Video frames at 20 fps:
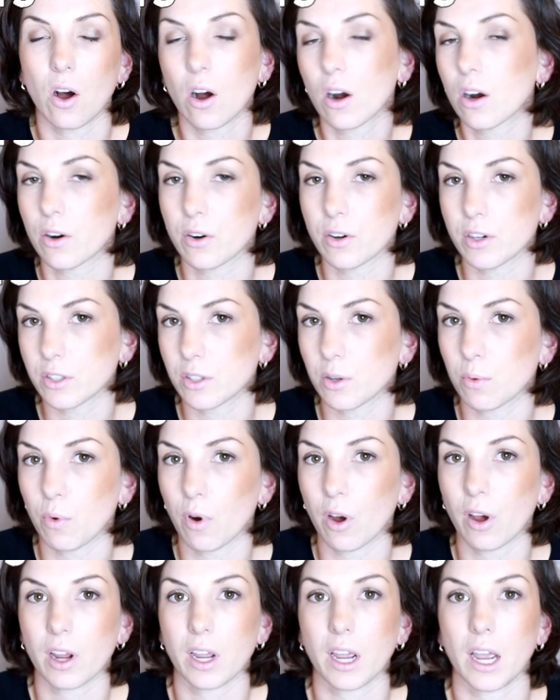not going to
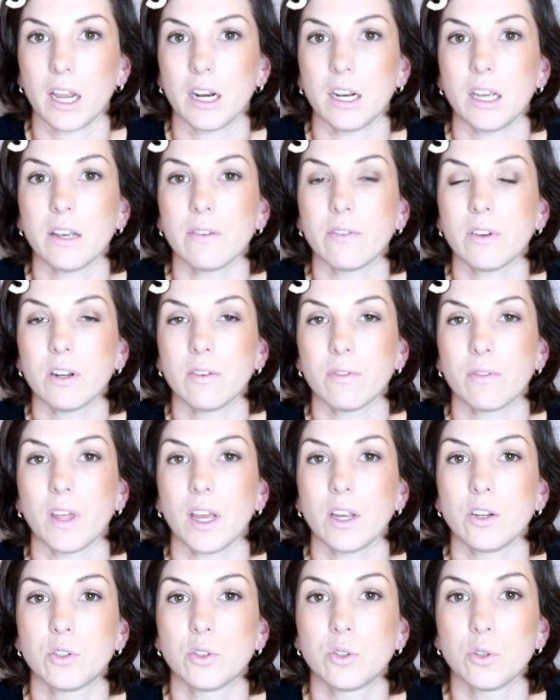work, and even if
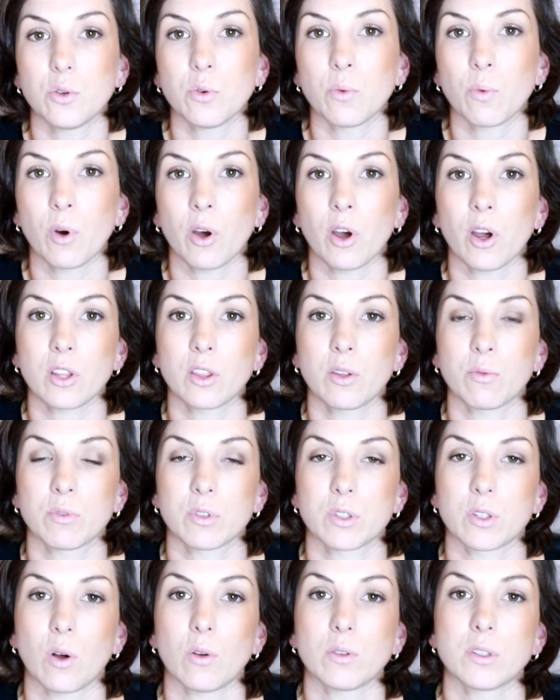they do work, the
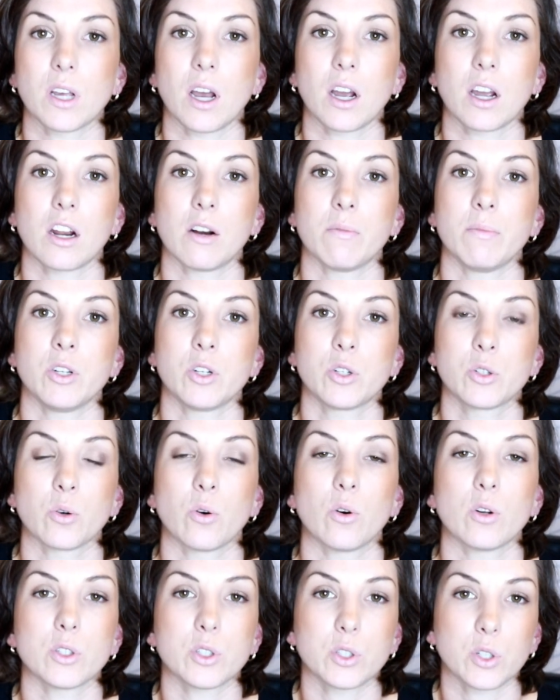results are going to be
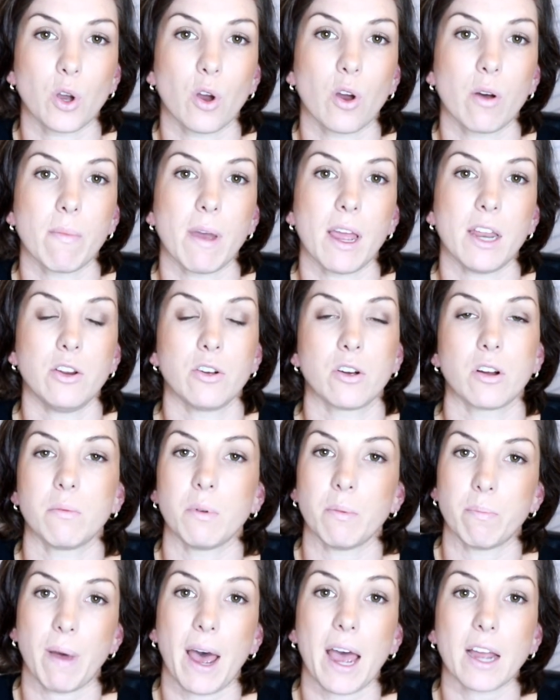short term and you're going to
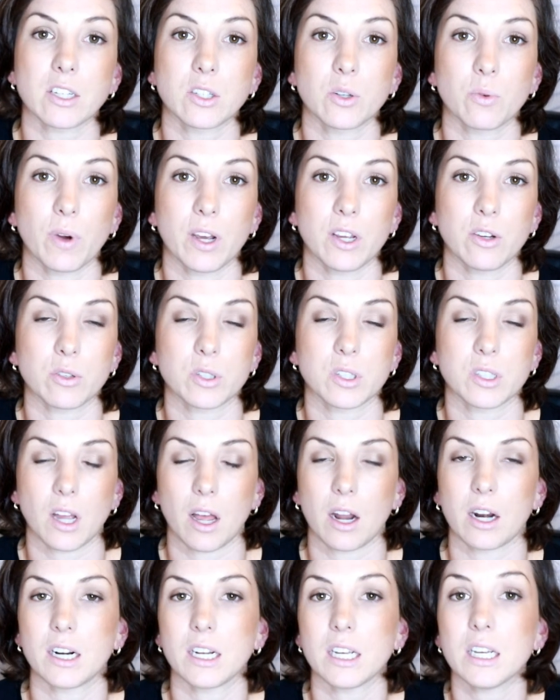be back to where you
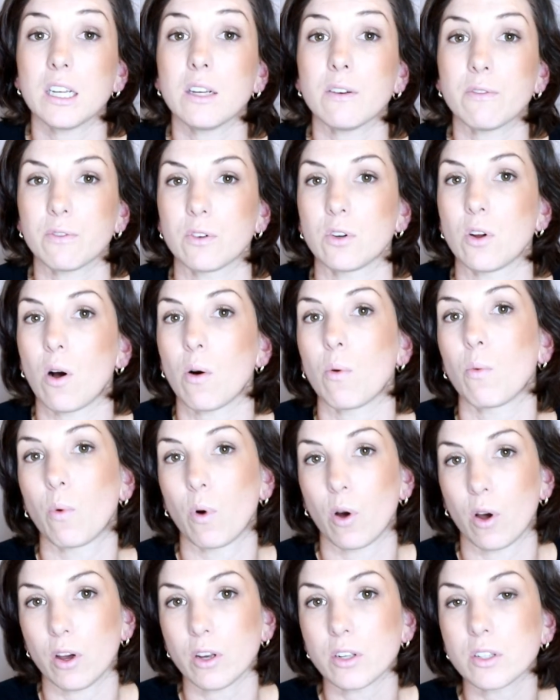started, if not
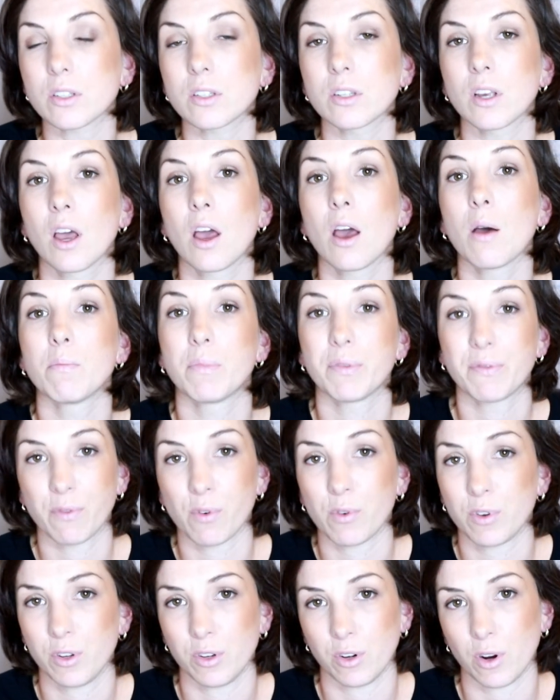worse,
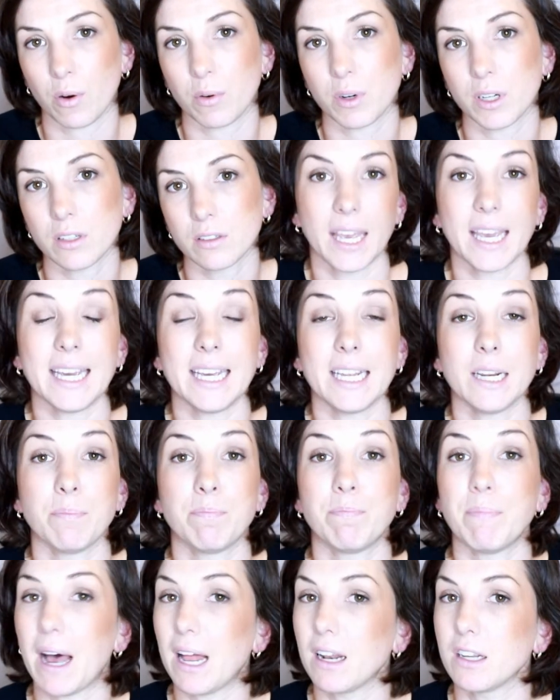before you know it. Eat a
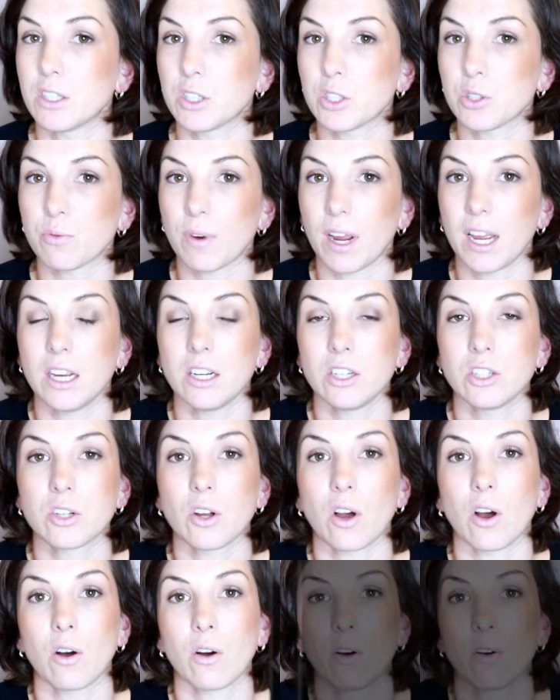balanced range
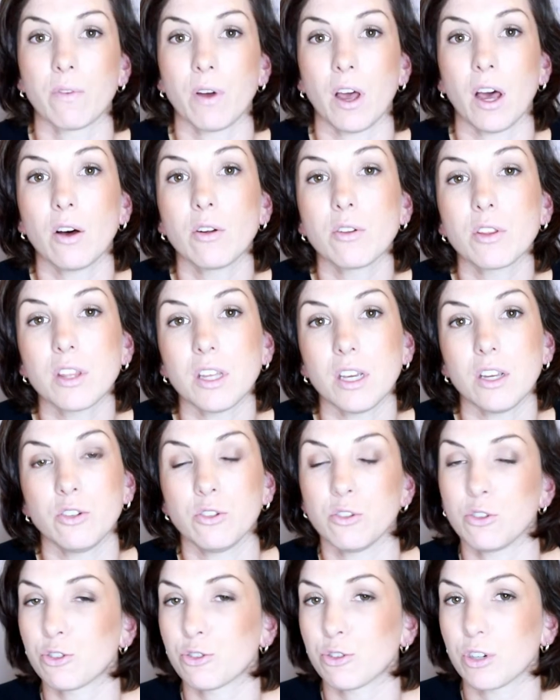of healthy,
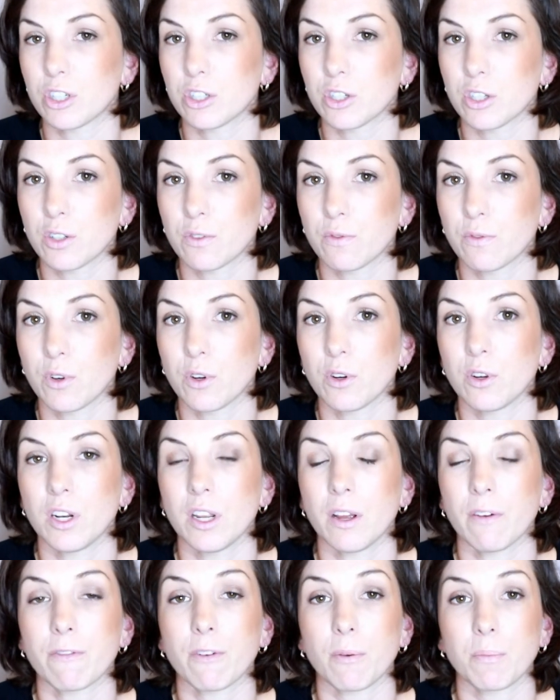nutritious
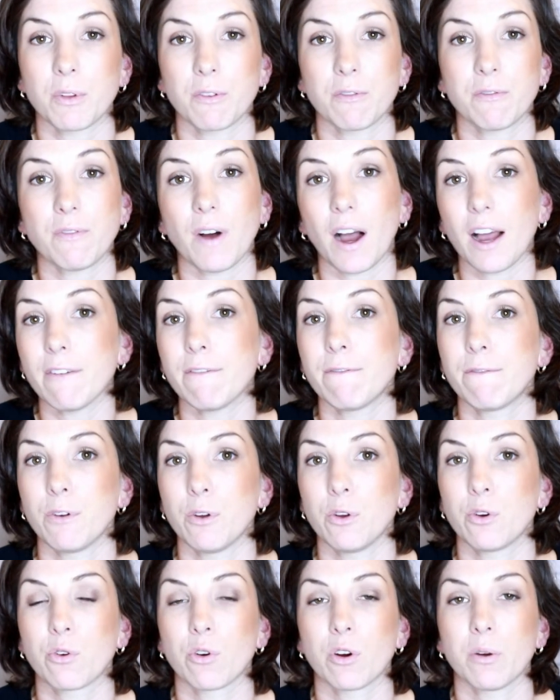food from the 5
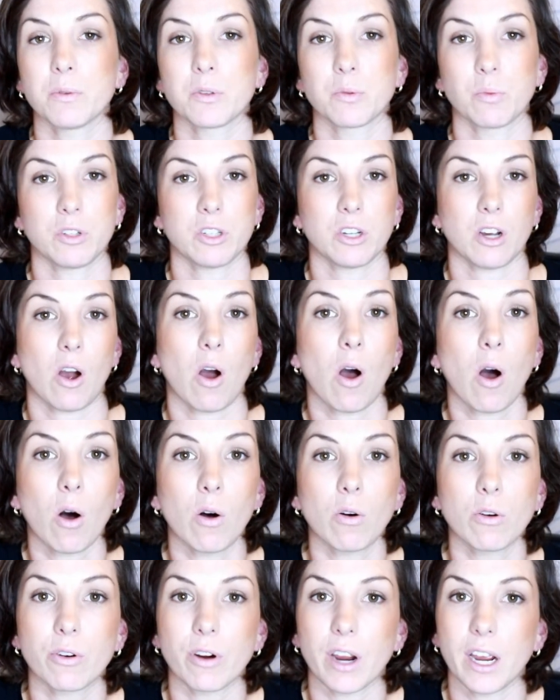food groups, which are
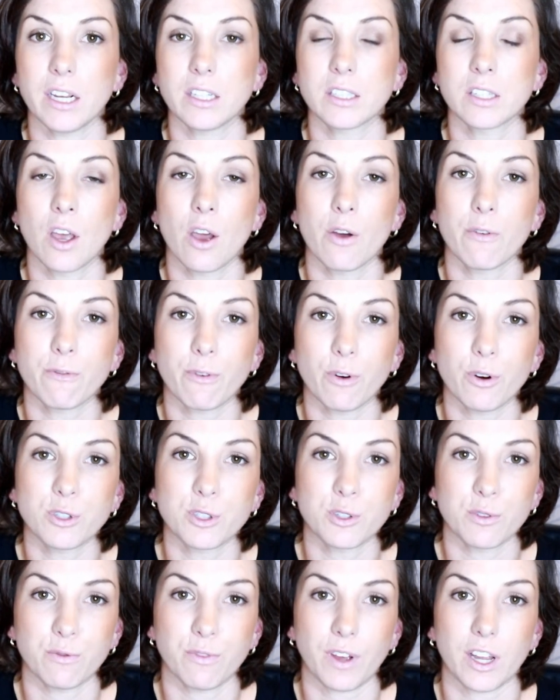whole grains,
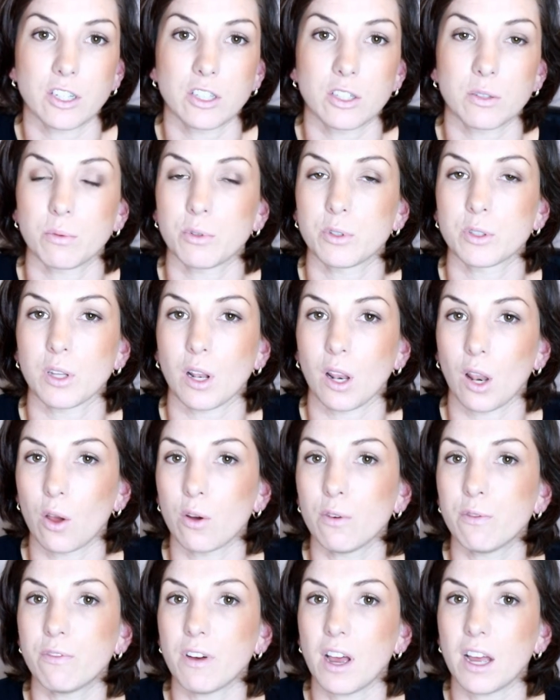fruits, vegetables,
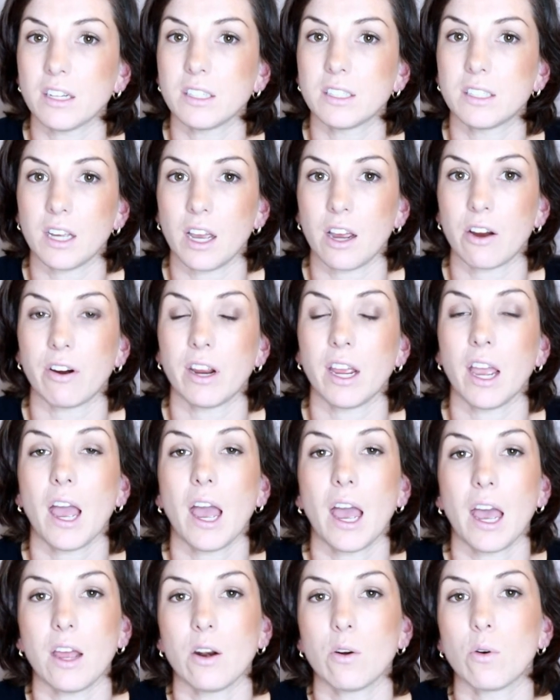low-fat dairy,
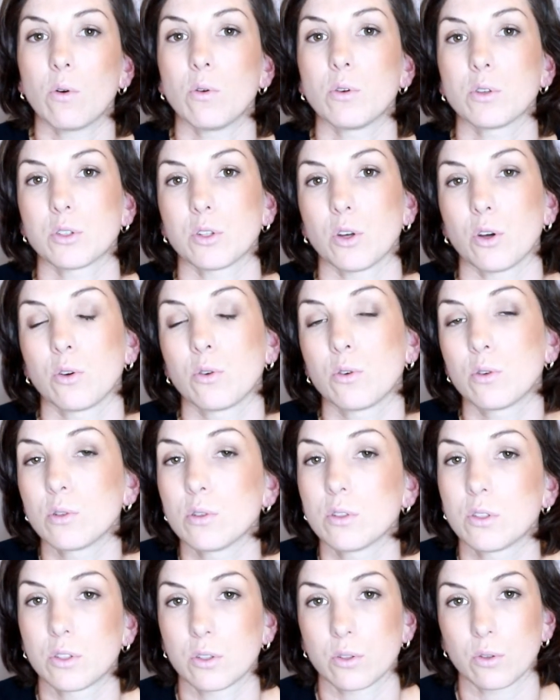and also
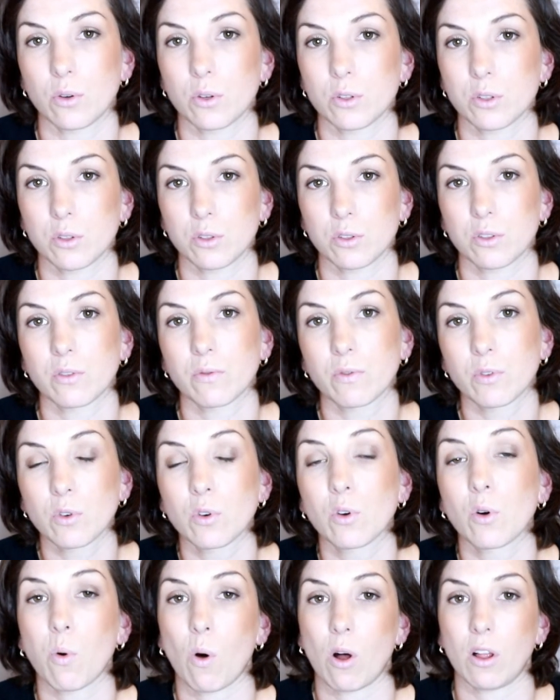good sources of
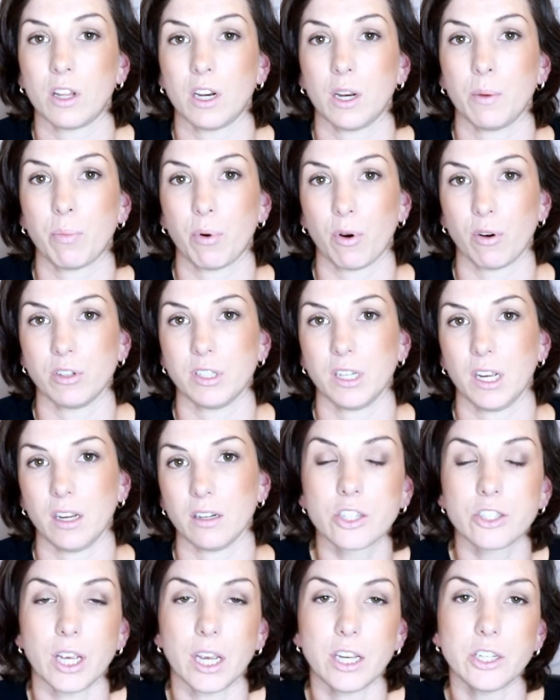good quality protein.
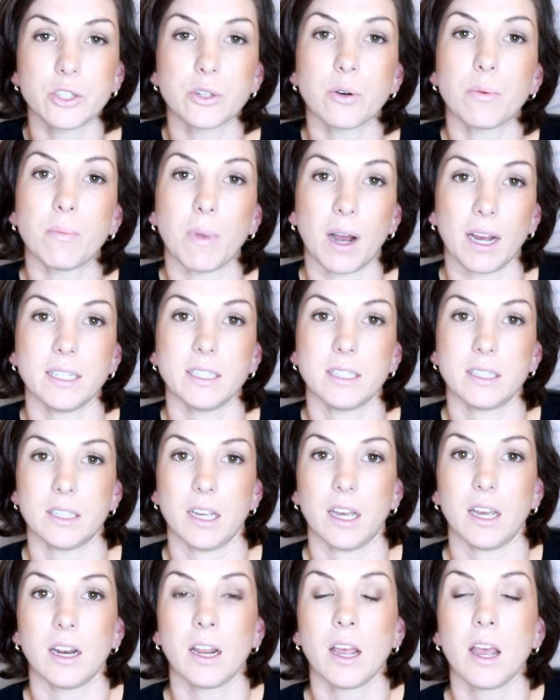Change your
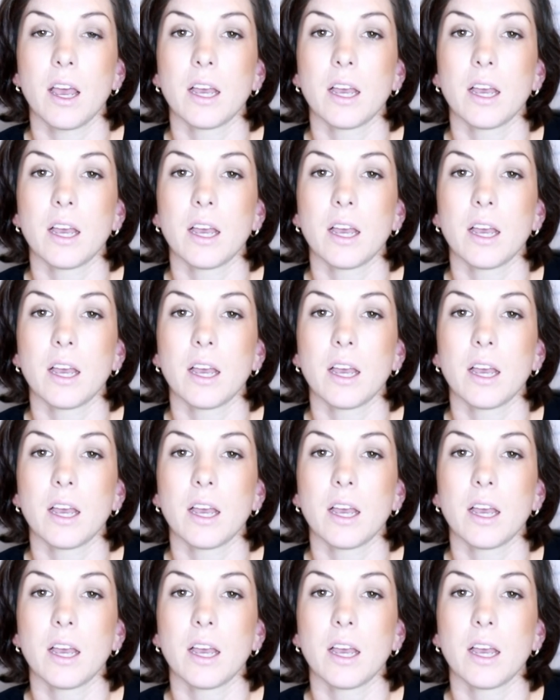mindset.